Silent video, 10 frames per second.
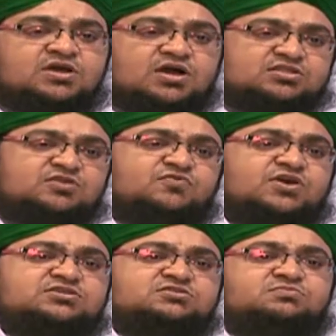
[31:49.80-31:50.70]

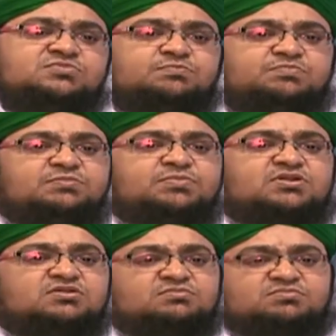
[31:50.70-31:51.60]
Otherwise, the
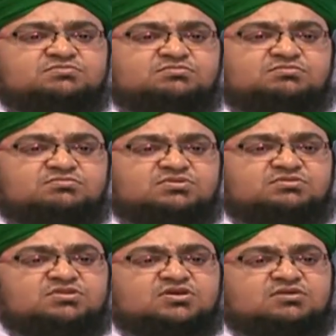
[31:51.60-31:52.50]
people,
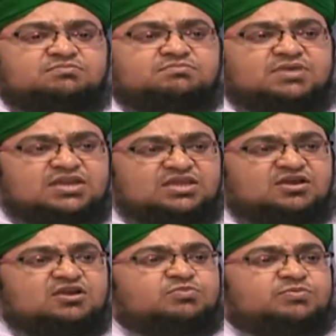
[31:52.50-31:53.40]
there are many
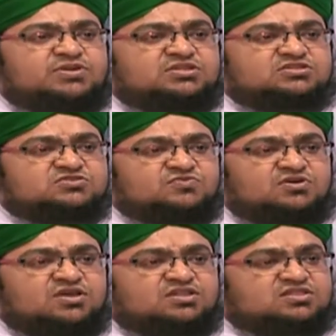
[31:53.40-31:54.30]
kind of people in this
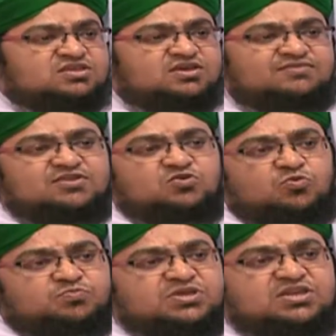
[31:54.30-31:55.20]
world and they have their
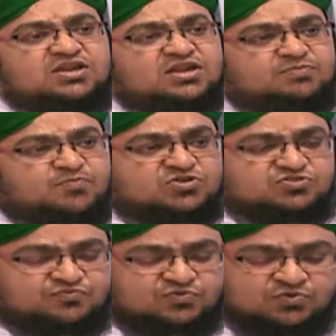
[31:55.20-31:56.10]
opinion and points
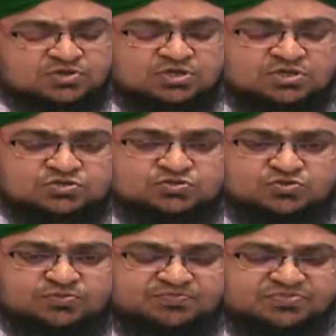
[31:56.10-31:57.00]
of view.
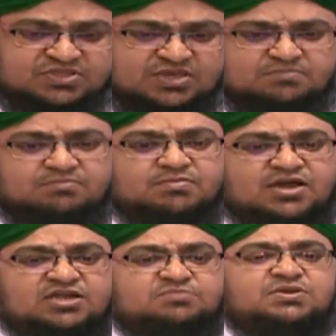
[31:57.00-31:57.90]
So they
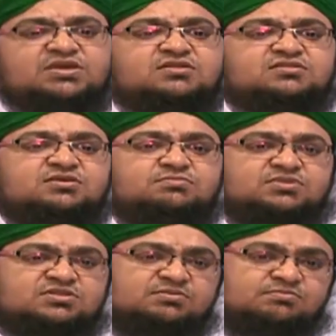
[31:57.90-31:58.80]
might
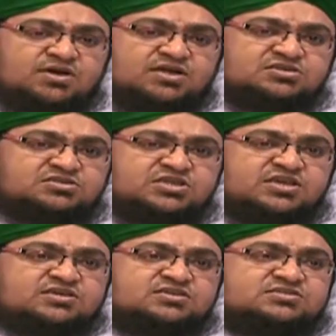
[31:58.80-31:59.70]

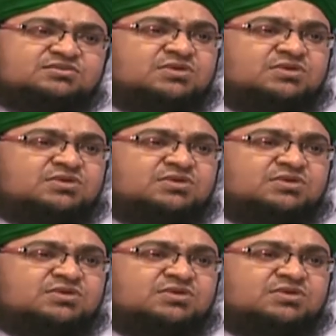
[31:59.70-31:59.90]
take some